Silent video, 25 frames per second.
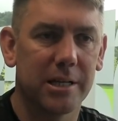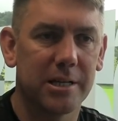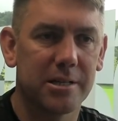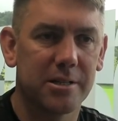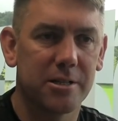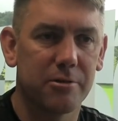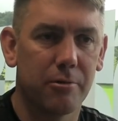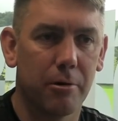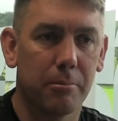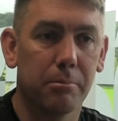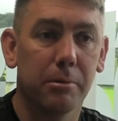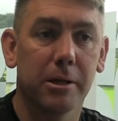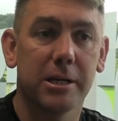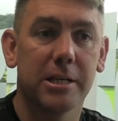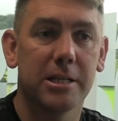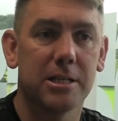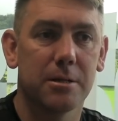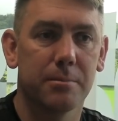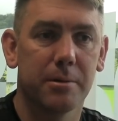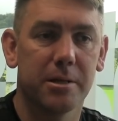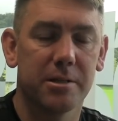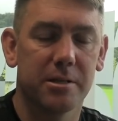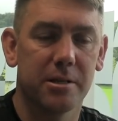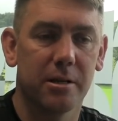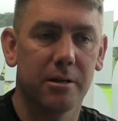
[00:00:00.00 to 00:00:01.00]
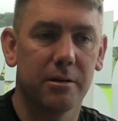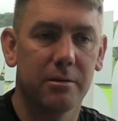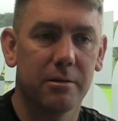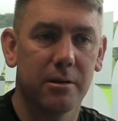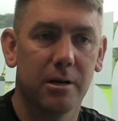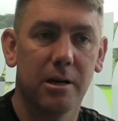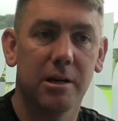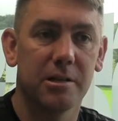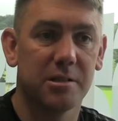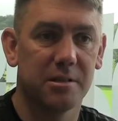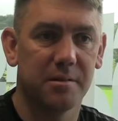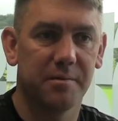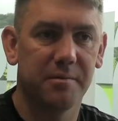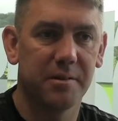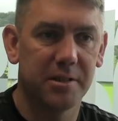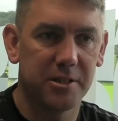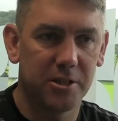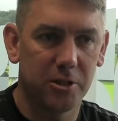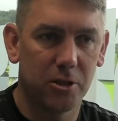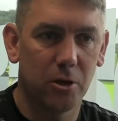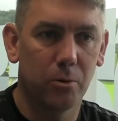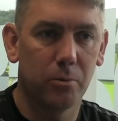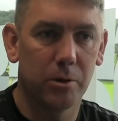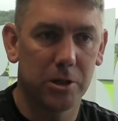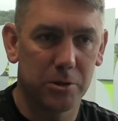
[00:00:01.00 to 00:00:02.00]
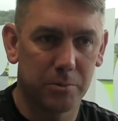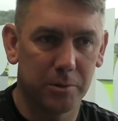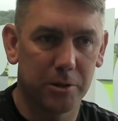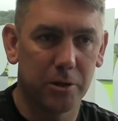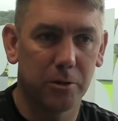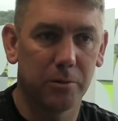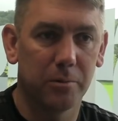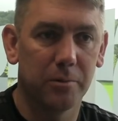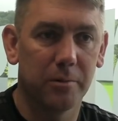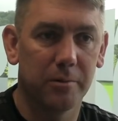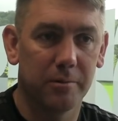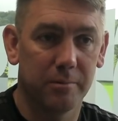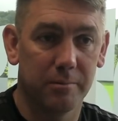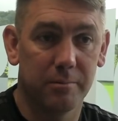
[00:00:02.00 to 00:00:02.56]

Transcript: is to replace him as a physio, which we do.